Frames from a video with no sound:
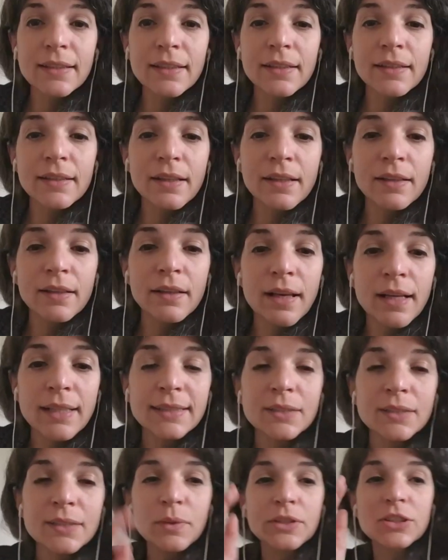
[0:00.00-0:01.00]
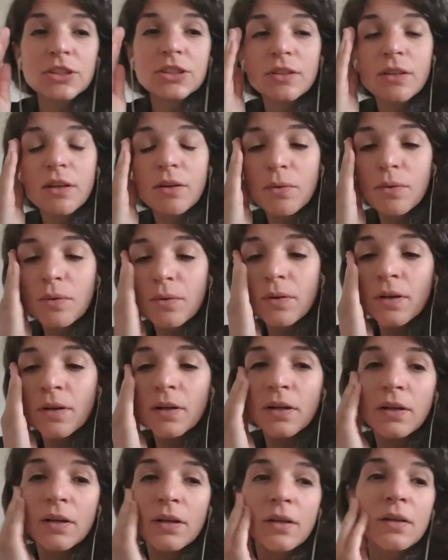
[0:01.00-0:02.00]
I think the last question are
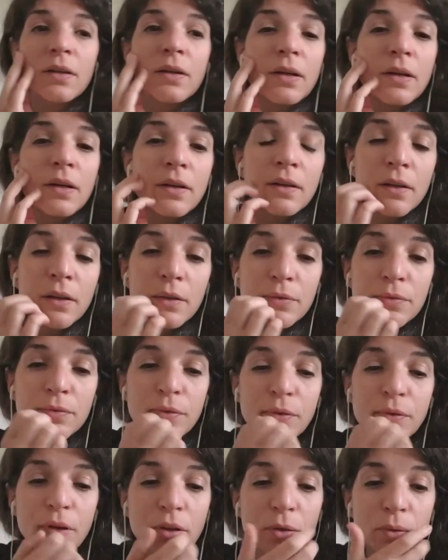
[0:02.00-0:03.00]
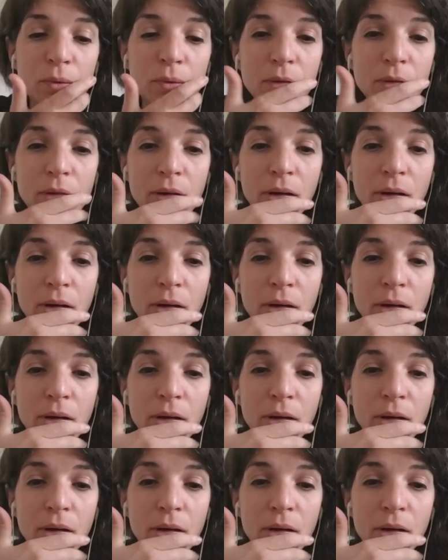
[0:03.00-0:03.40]
all for you.